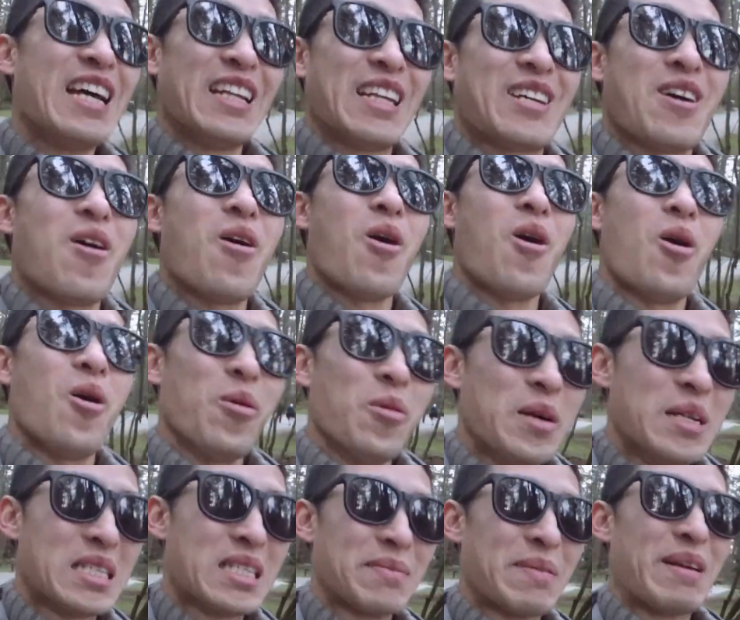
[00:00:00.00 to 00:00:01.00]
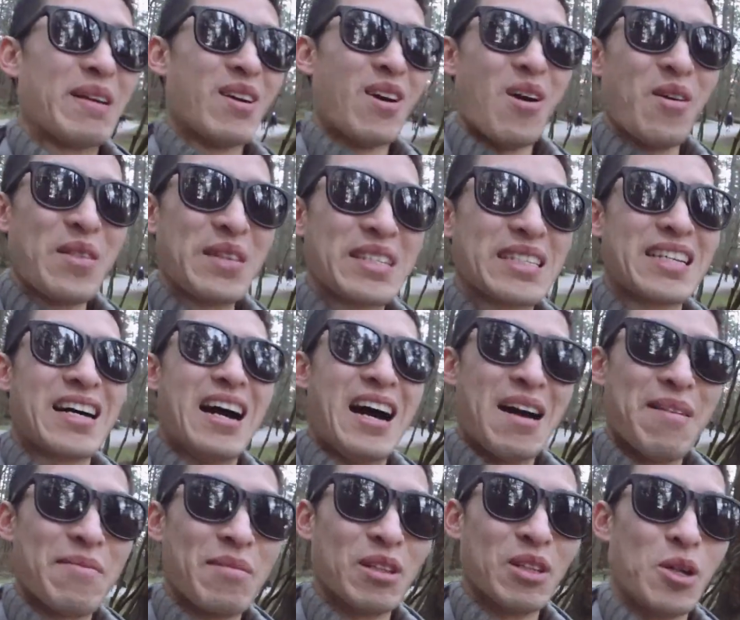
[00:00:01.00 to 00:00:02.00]
like always spend all this
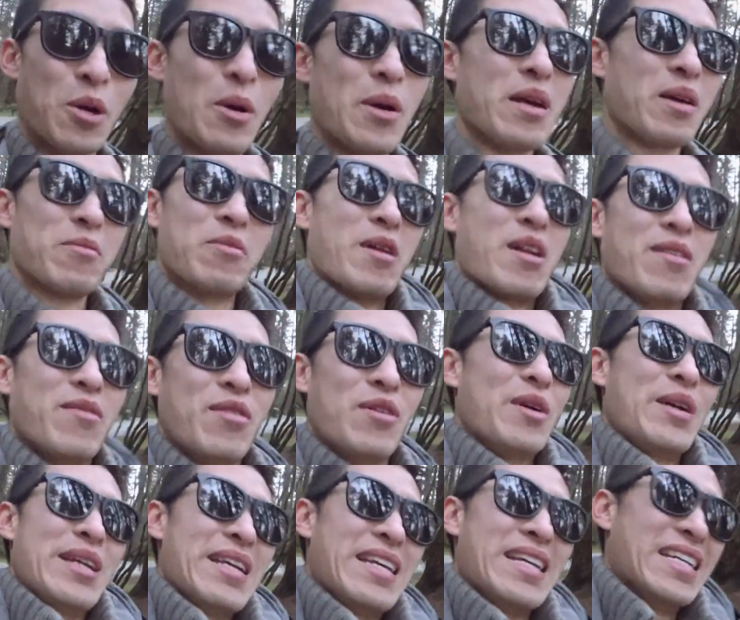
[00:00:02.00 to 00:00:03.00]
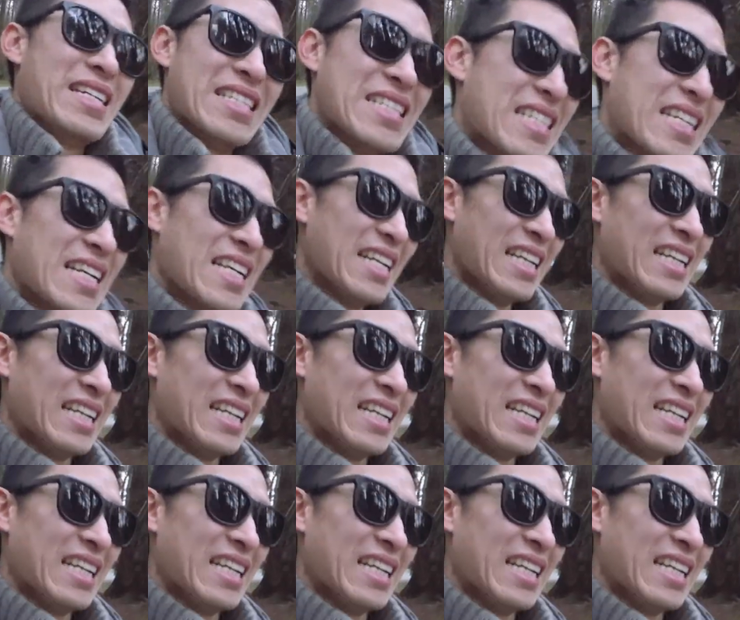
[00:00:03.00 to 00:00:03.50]
time learning whatever it is,